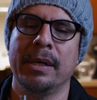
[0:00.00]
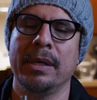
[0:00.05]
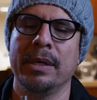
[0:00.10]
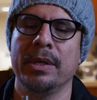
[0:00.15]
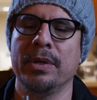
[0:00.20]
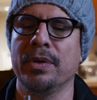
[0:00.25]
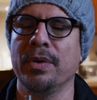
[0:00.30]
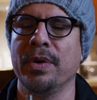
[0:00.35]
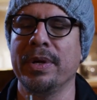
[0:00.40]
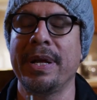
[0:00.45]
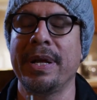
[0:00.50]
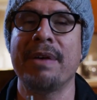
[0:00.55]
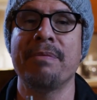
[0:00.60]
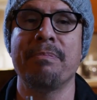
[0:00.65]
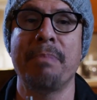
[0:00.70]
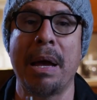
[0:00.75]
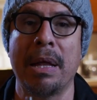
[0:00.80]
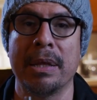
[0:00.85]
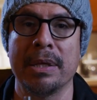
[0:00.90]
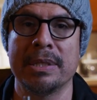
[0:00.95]
you're going to
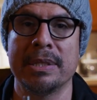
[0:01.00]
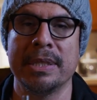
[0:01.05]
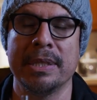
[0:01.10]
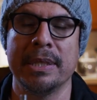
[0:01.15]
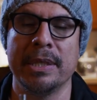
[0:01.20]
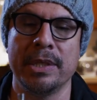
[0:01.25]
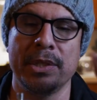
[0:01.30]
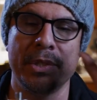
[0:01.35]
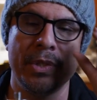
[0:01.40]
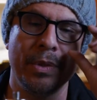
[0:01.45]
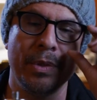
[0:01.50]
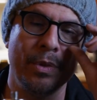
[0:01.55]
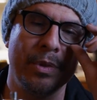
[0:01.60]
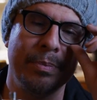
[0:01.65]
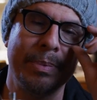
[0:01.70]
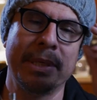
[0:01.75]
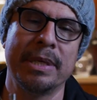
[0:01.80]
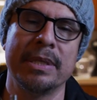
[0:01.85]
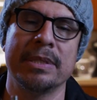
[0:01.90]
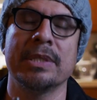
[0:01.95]
have balancing issues
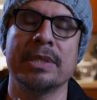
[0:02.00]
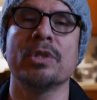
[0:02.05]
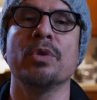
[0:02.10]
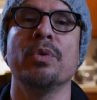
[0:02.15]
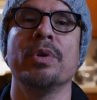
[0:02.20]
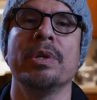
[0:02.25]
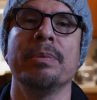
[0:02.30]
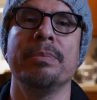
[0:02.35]
because it's going